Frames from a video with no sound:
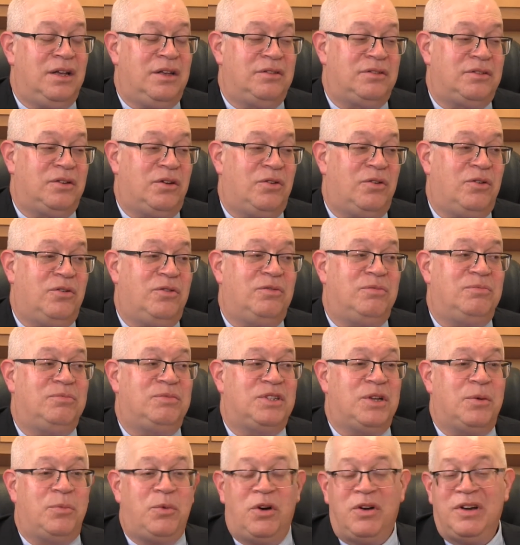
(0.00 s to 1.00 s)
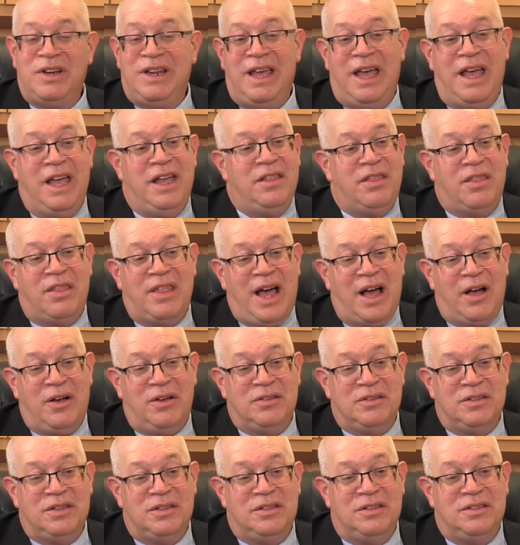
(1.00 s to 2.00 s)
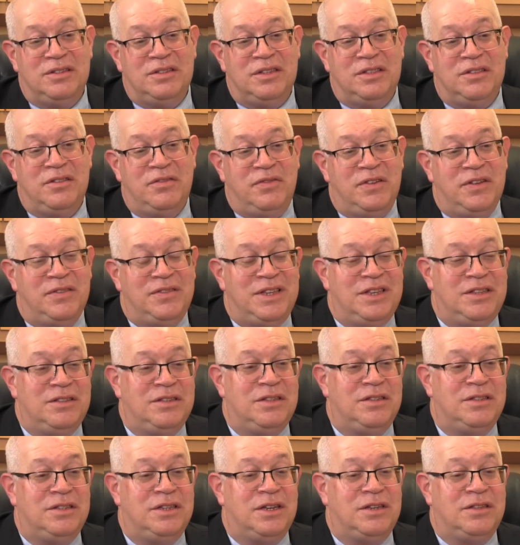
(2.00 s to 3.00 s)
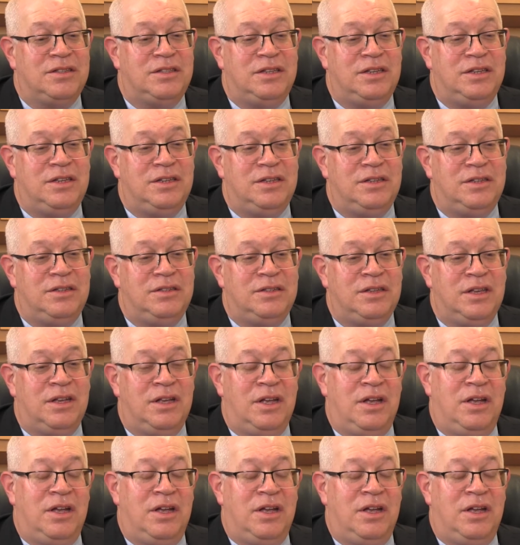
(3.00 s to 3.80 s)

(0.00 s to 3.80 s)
So somewhere in the 8,000s in the 50s and 60s,